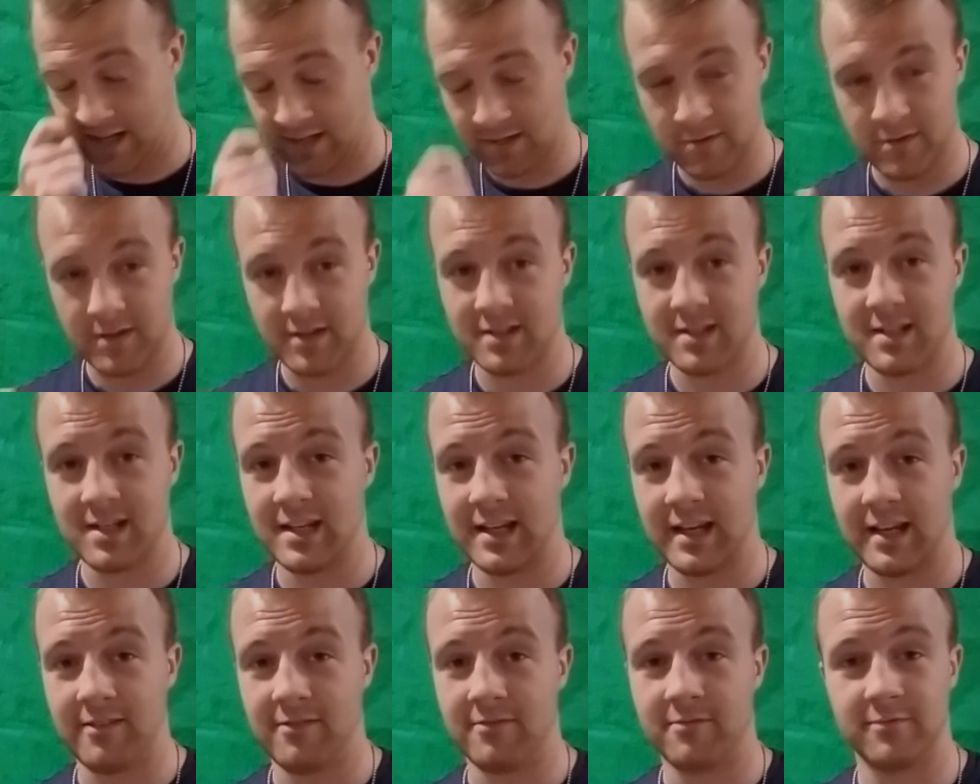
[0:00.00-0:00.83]
As you can see,
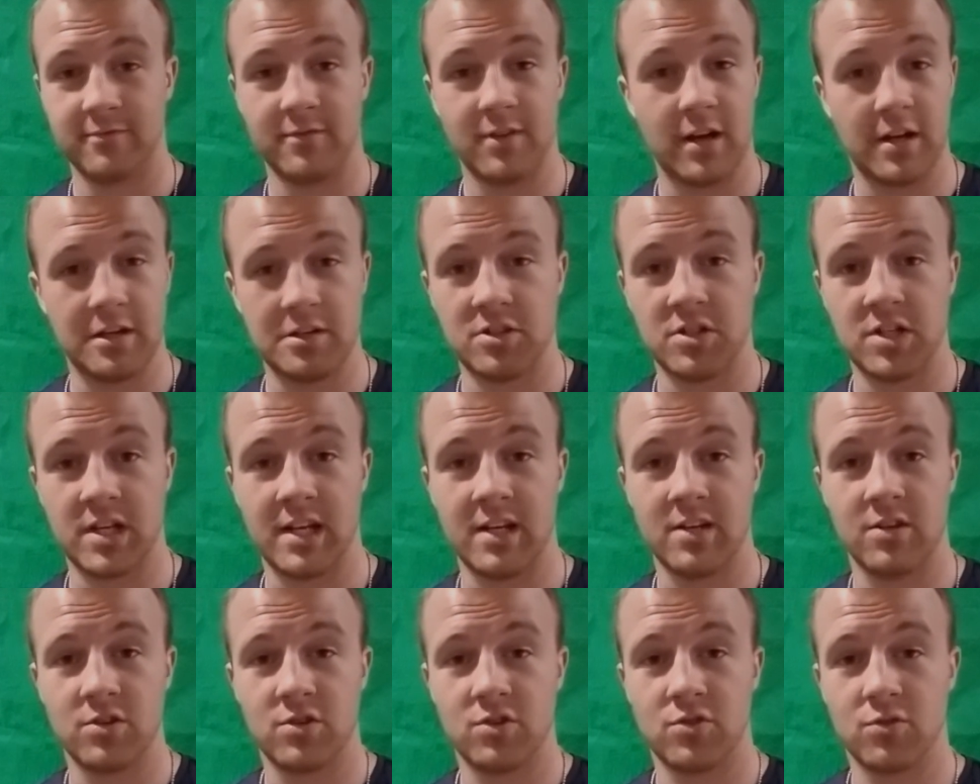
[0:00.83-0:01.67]
I've not
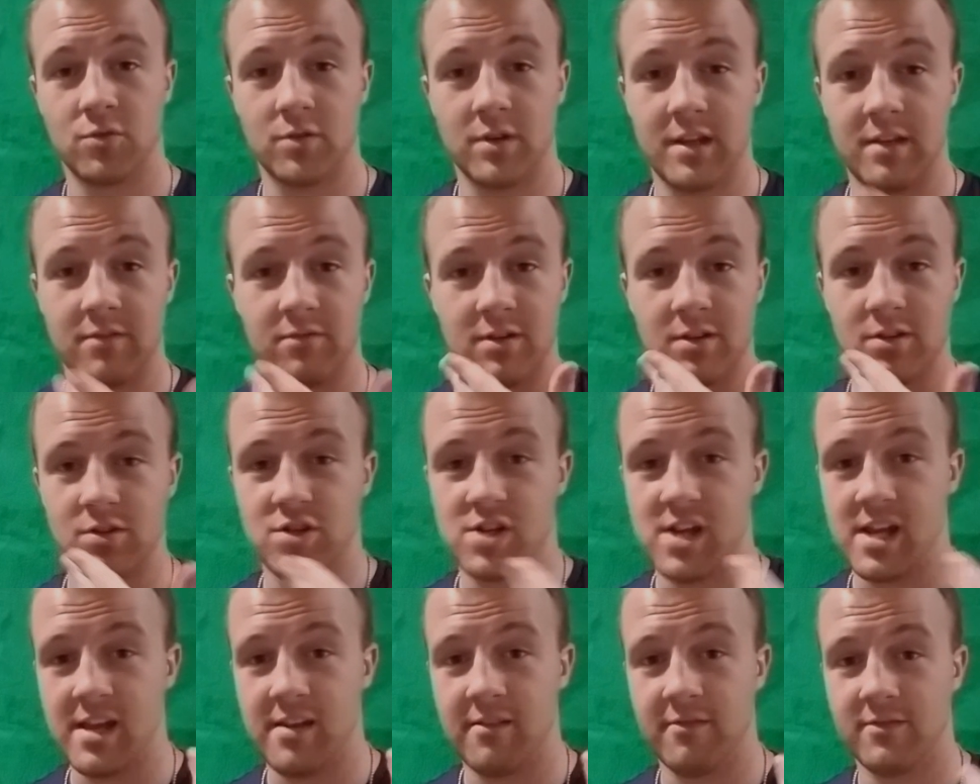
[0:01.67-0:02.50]
changed or even
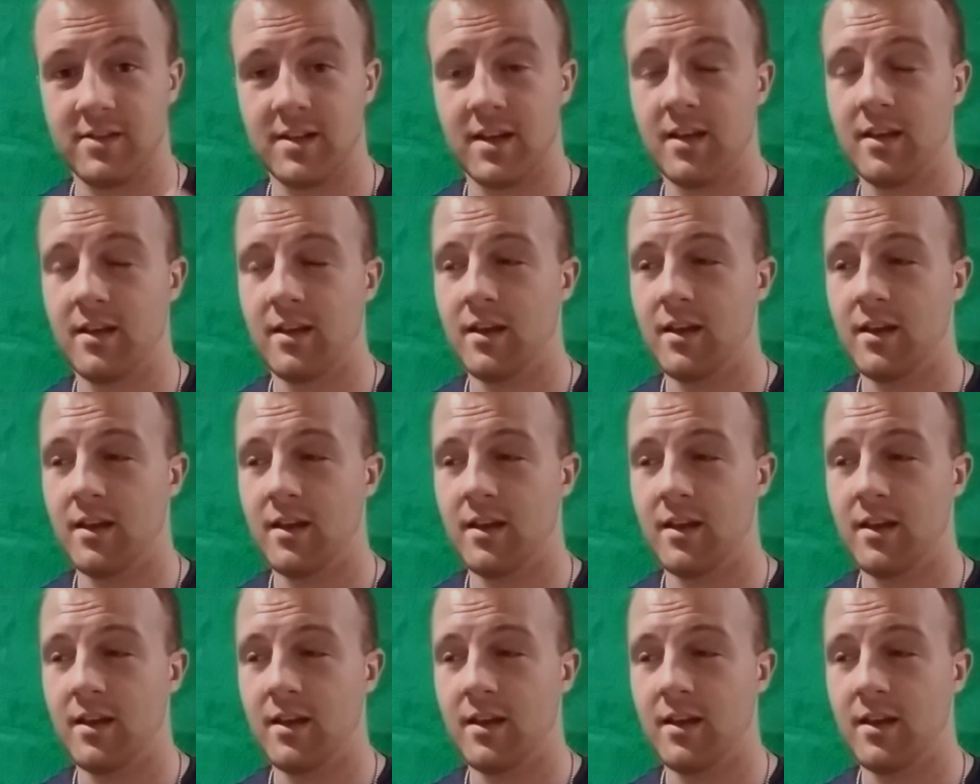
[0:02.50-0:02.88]
shaved.